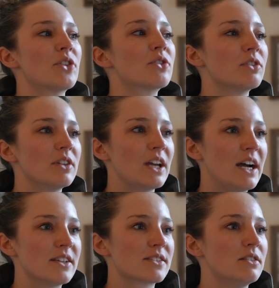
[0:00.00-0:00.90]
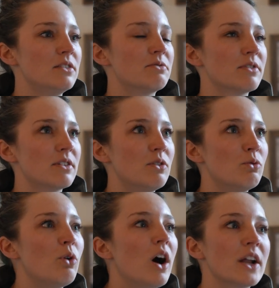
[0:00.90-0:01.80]
through the eyes of
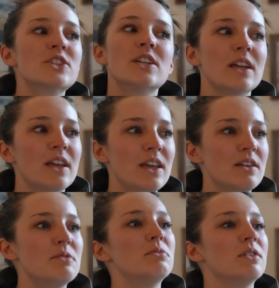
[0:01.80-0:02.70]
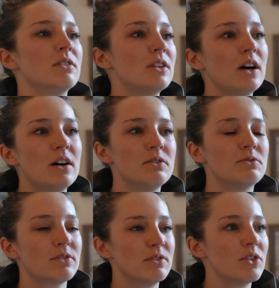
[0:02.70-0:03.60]
watching him
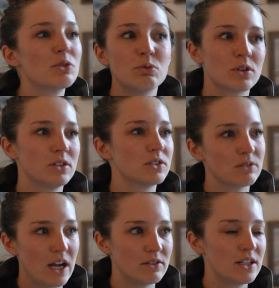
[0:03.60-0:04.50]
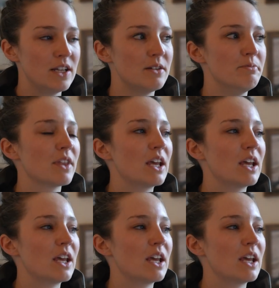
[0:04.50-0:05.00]
love the world around him.